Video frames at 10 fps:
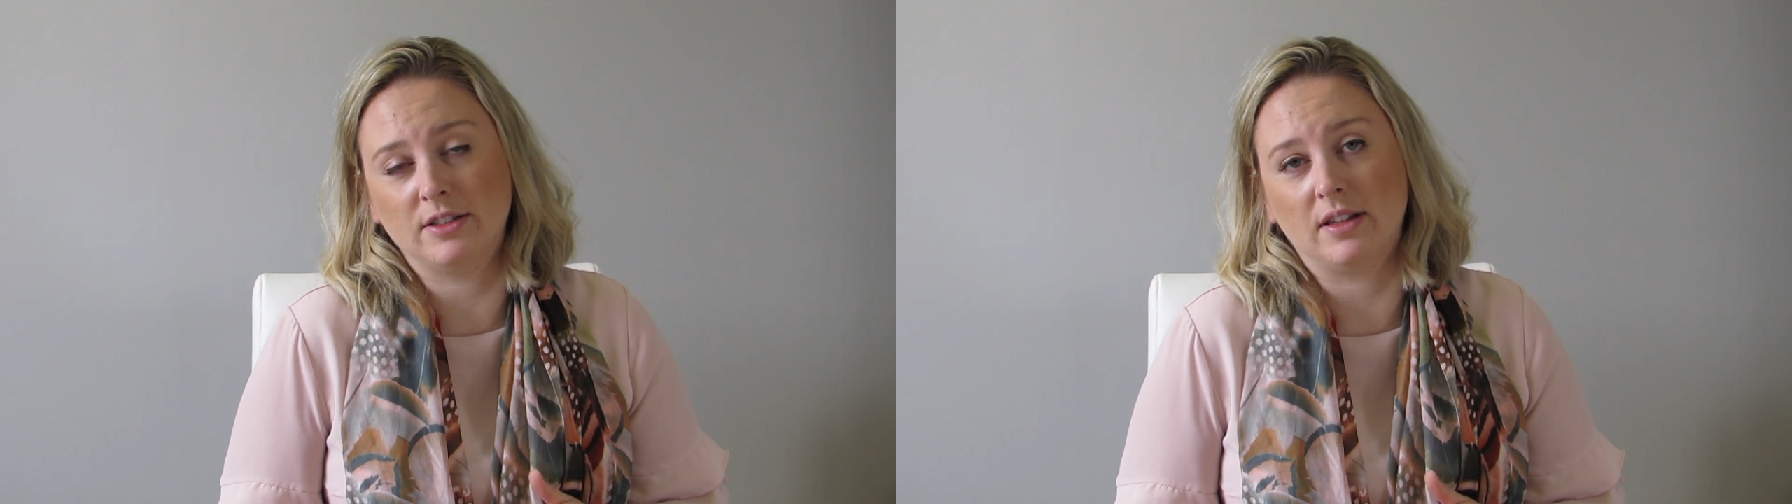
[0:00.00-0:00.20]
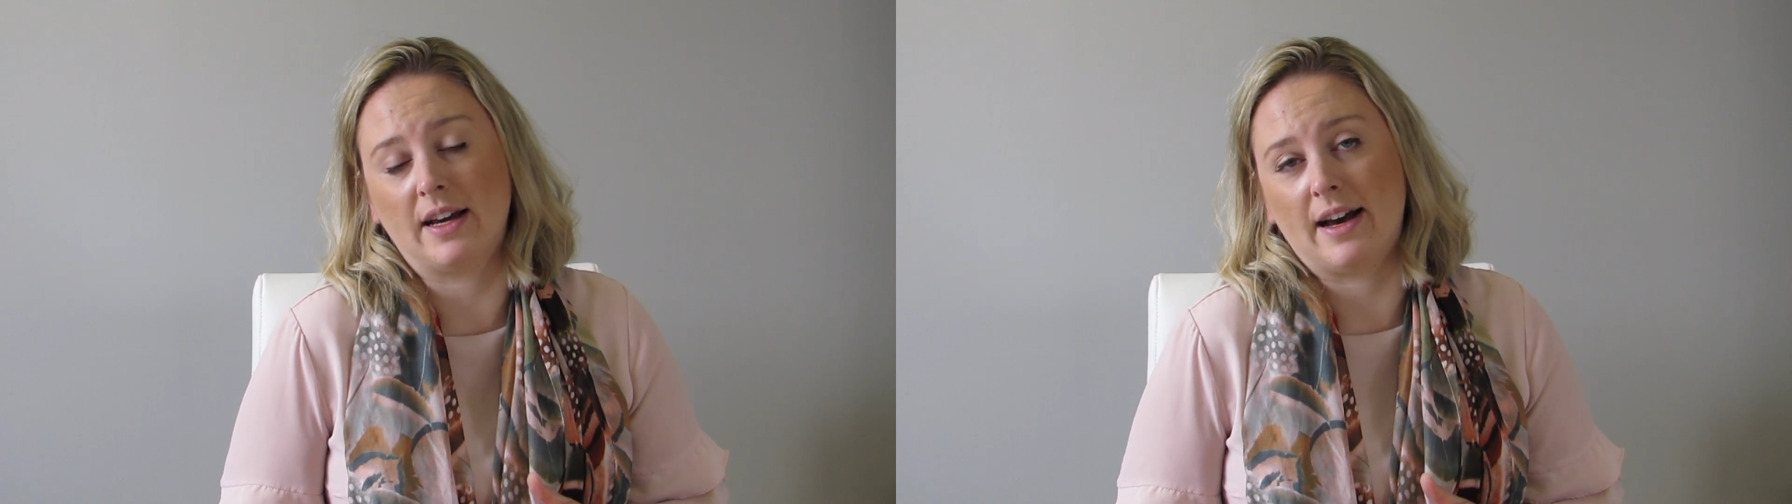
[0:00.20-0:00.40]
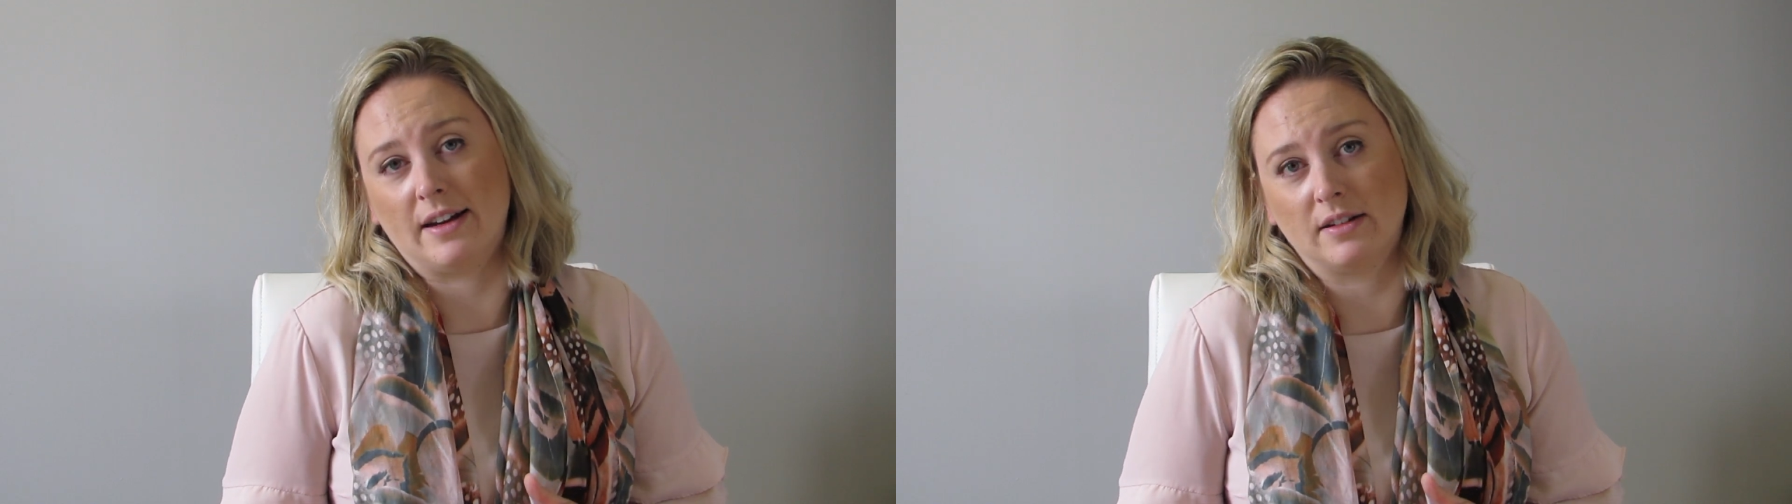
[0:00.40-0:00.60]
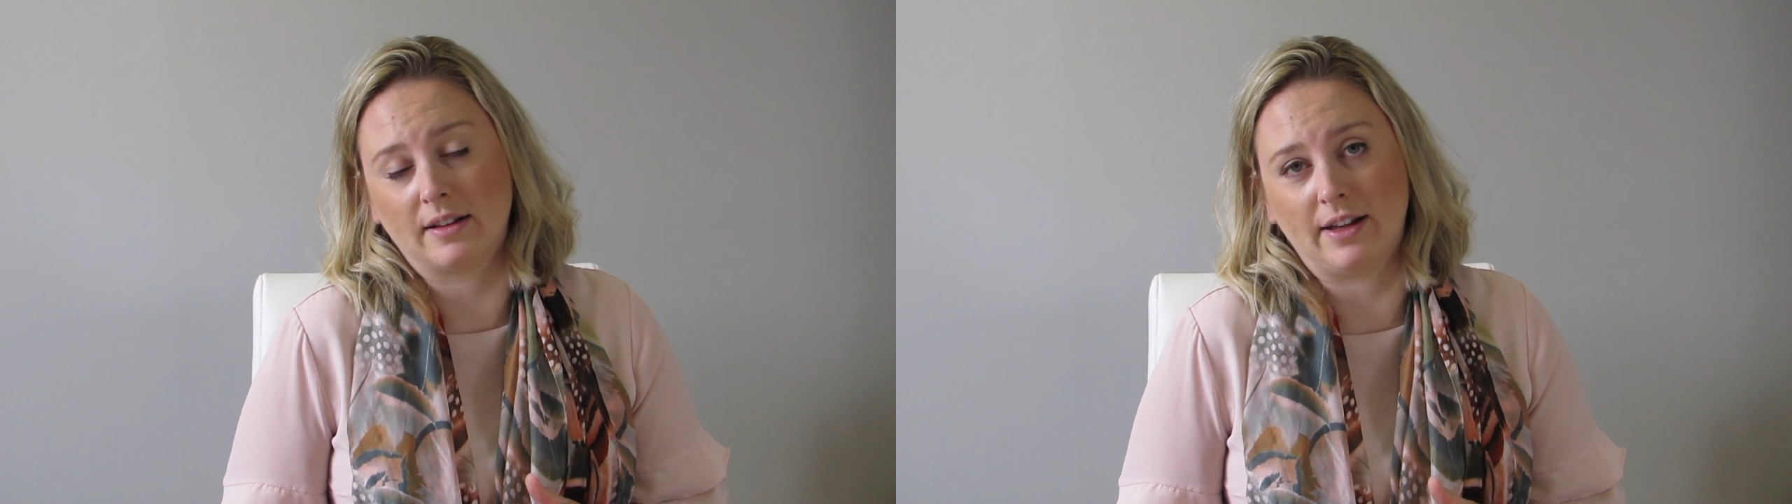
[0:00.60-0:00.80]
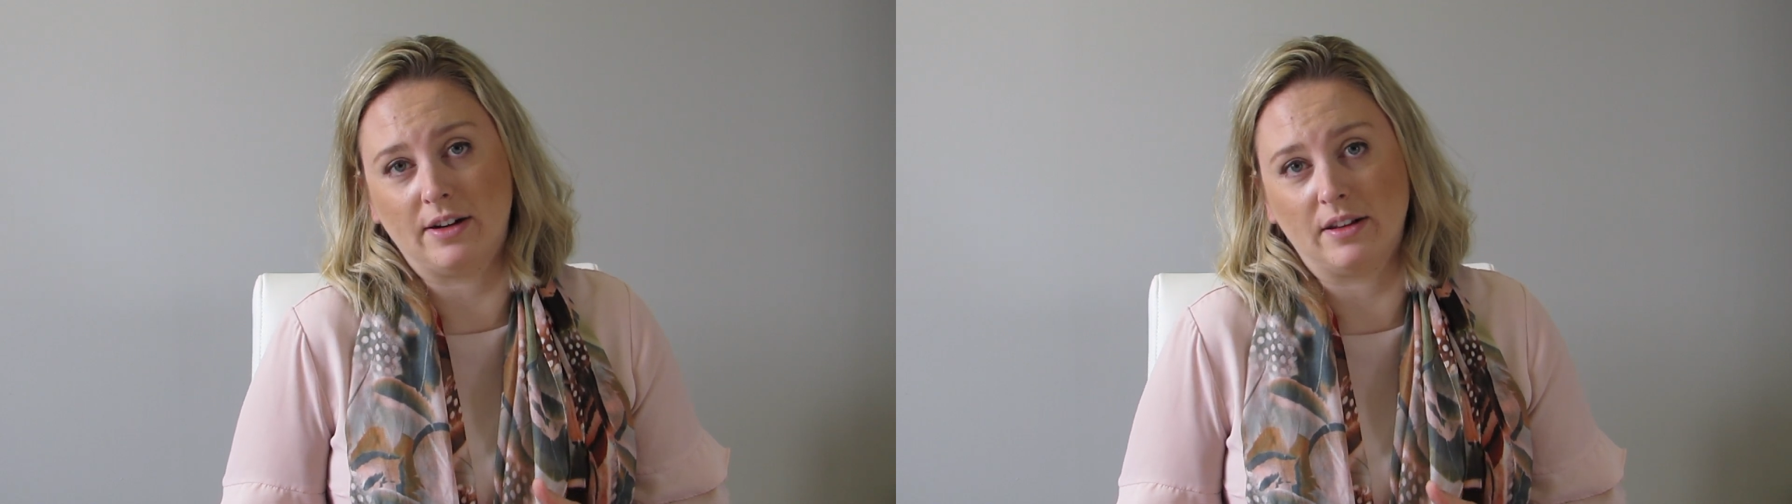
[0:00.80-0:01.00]
that they hadn't
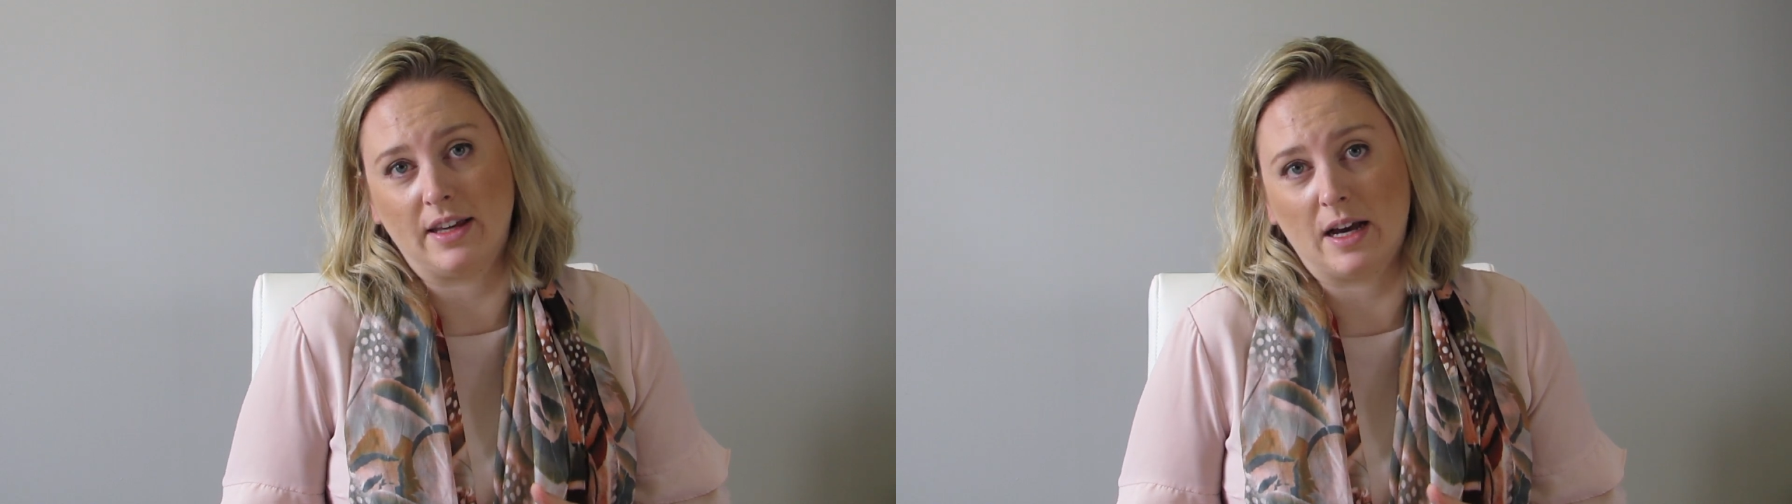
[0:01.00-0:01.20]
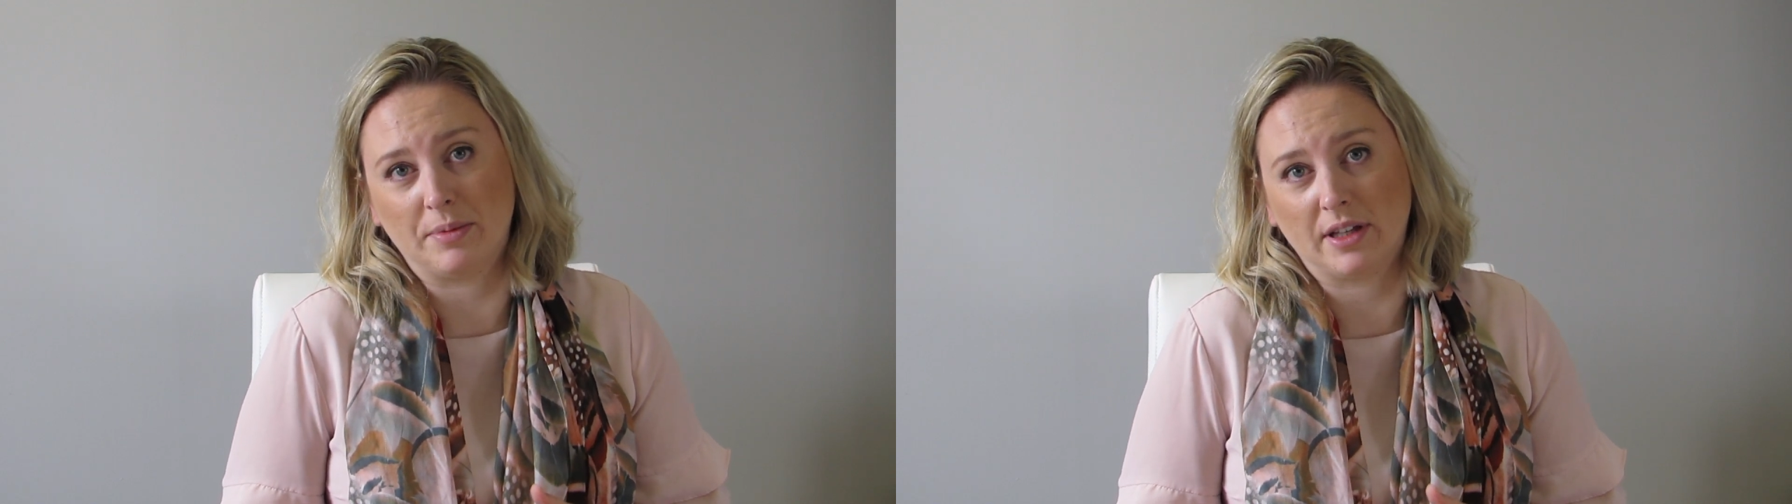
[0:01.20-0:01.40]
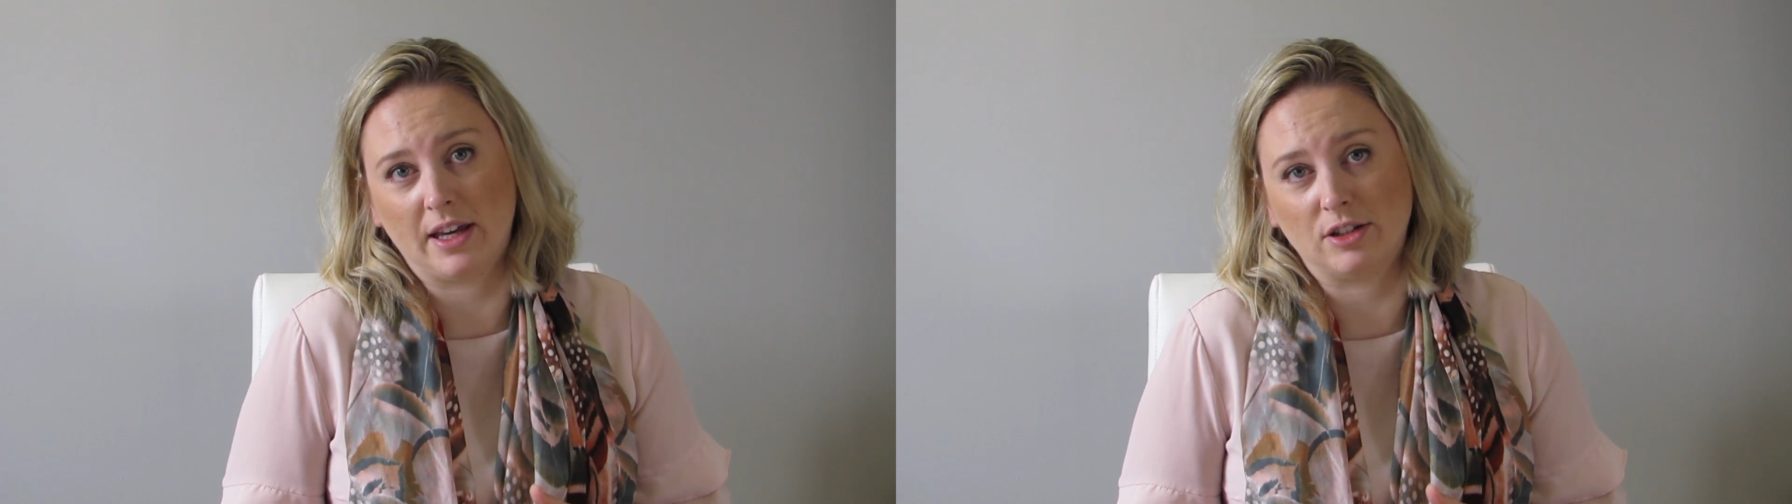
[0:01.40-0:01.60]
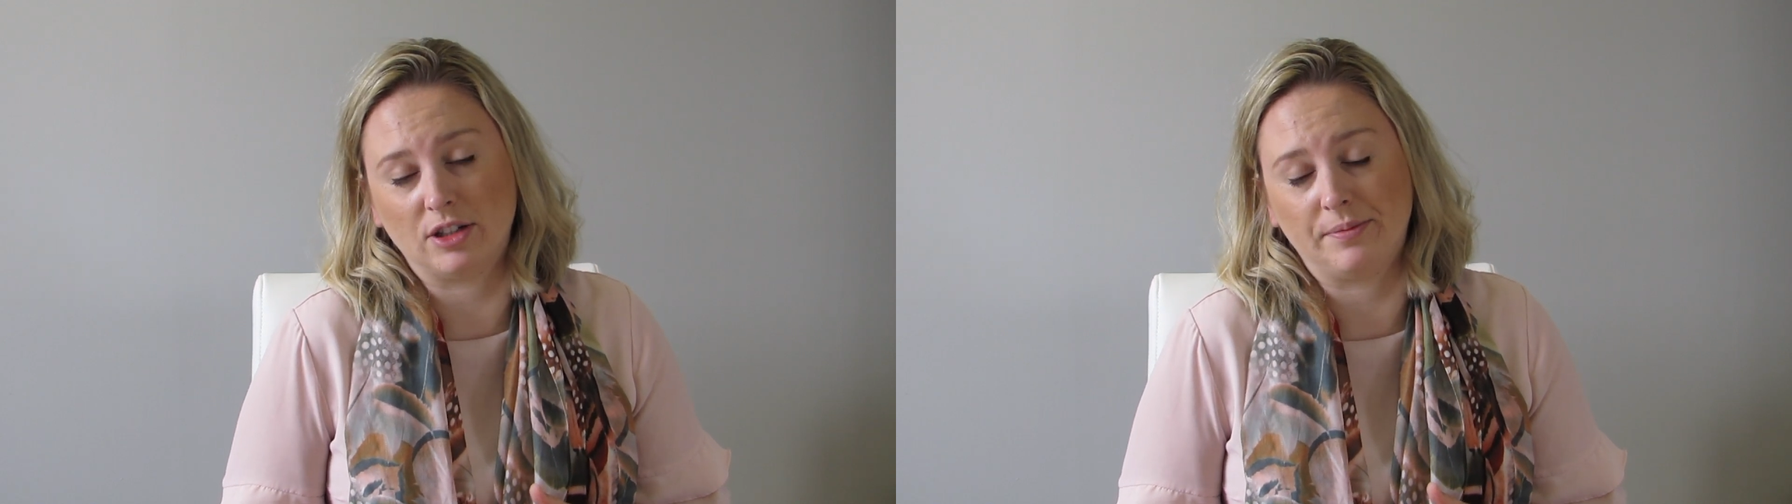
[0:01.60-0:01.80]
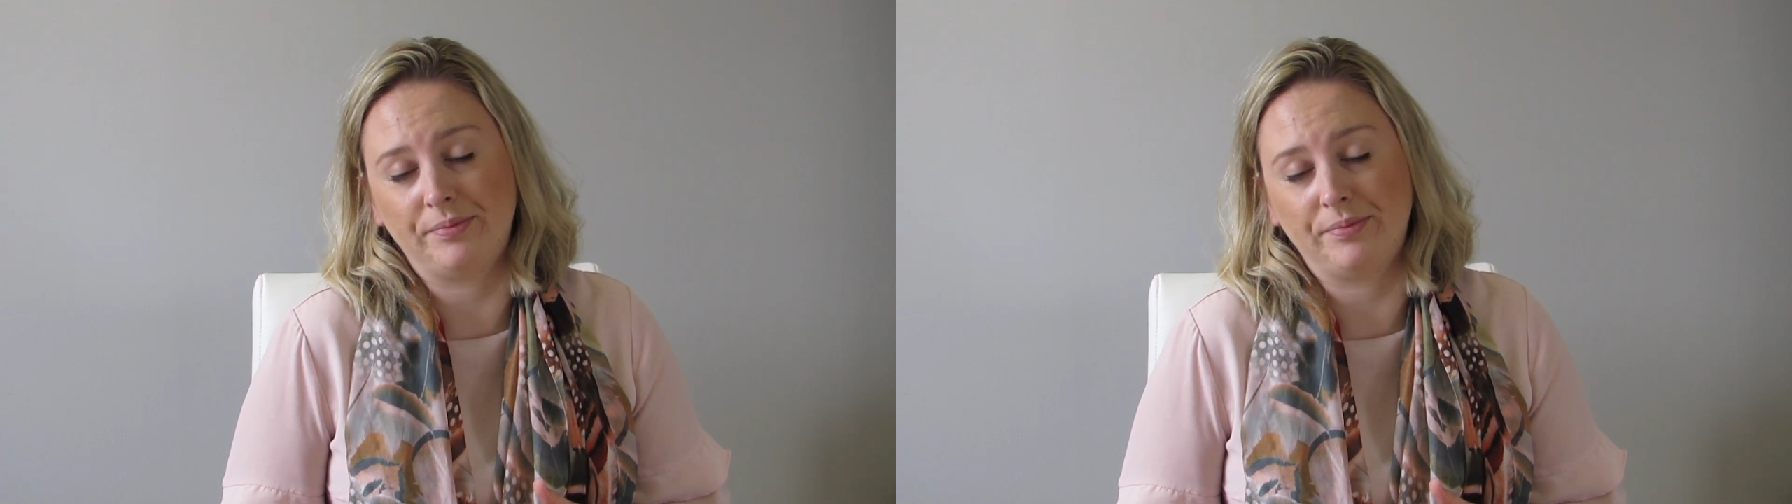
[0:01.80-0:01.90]
declared in the application.